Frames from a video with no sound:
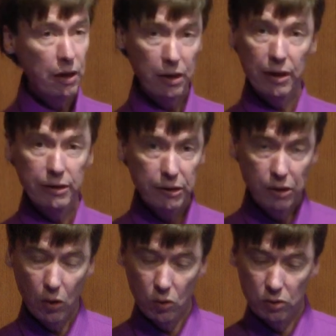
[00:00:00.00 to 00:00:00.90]
And I
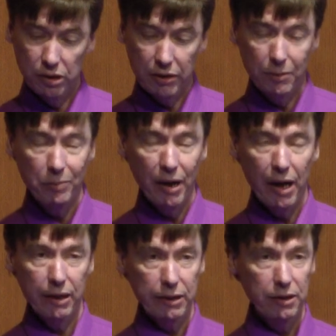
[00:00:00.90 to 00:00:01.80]
didn't hold nothing
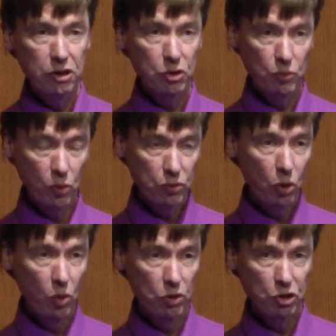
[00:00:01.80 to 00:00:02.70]
back. I just wrote
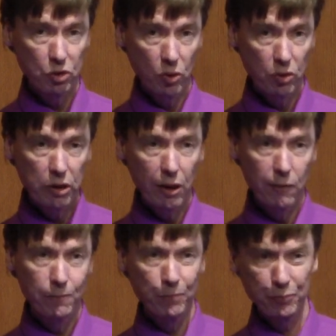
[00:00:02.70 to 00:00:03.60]
the whole story
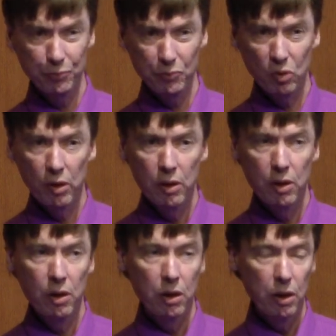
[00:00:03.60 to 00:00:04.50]
out.
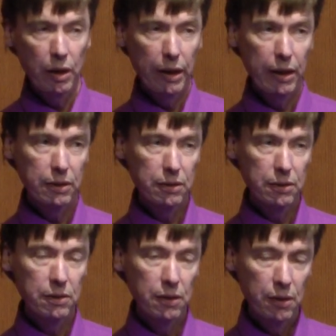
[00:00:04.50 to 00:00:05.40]

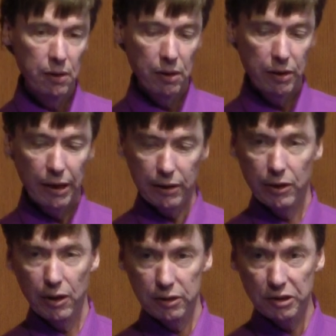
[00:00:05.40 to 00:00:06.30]
And that
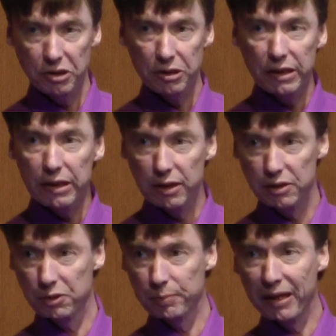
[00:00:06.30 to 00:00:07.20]
honesty
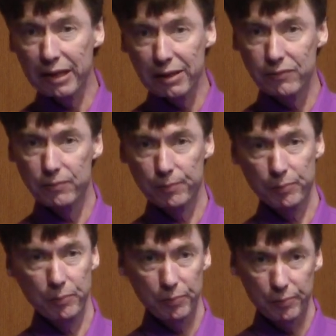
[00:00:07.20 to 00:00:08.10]
has paid
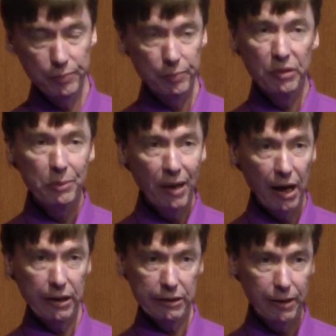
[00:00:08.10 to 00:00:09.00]
me
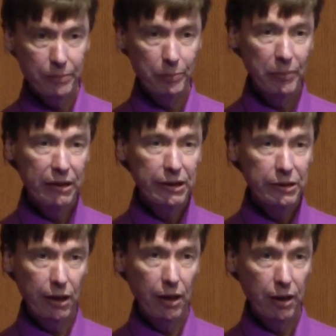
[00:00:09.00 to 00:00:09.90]
back in
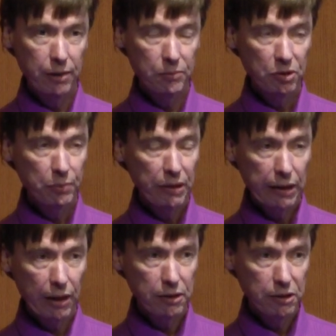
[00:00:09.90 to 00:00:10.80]
many times
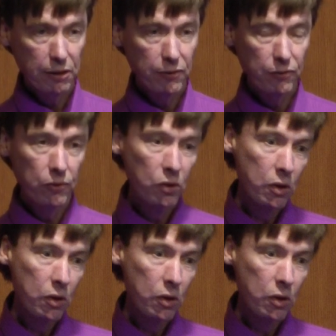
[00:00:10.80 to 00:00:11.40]
because of